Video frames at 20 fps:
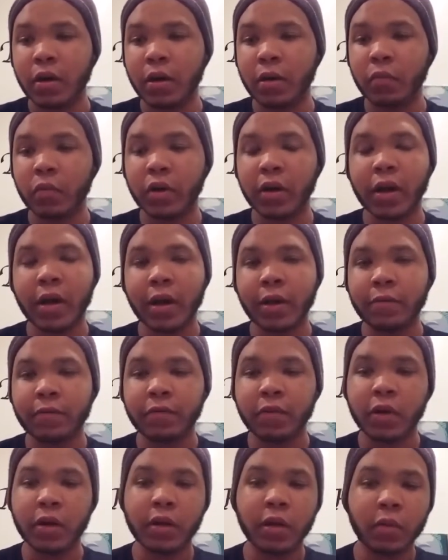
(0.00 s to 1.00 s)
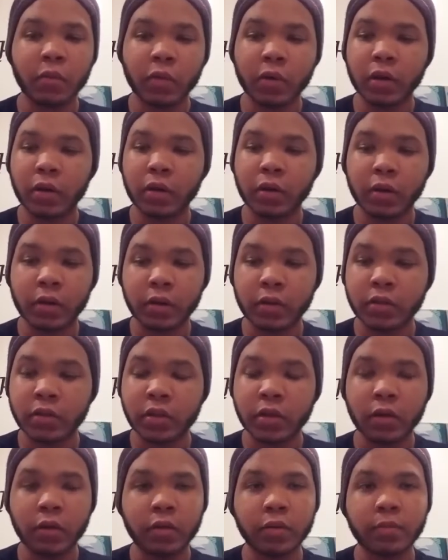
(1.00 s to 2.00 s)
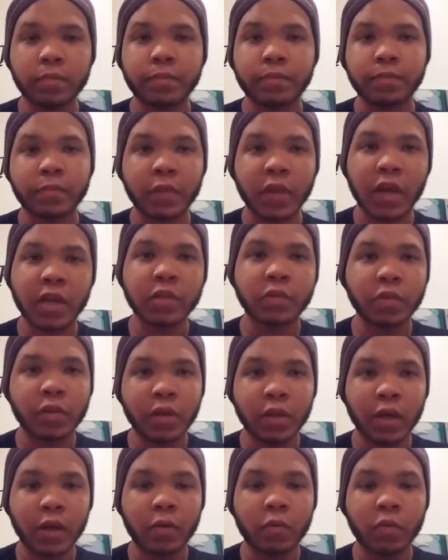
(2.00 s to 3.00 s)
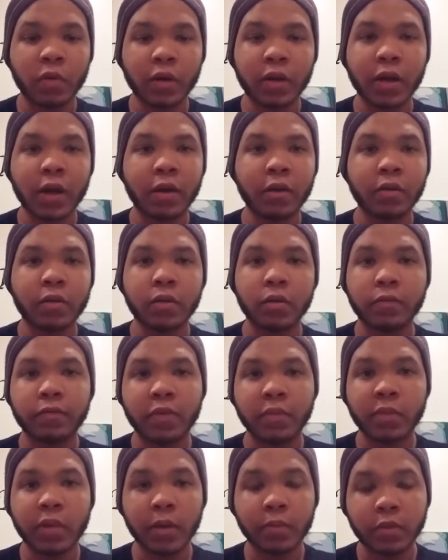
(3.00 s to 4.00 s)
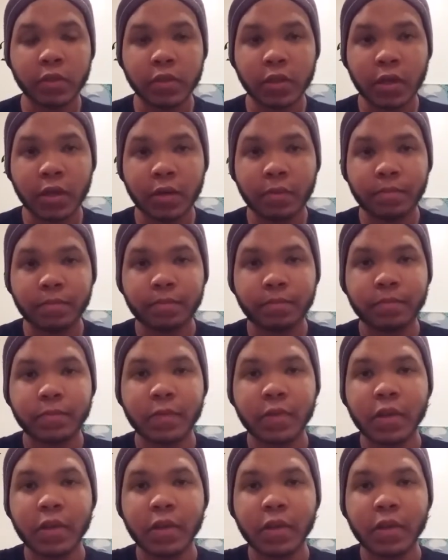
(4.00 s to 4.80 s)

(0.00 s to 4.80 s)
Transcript: We're gonna have fun and we're gonna chill as we like work out from time to time.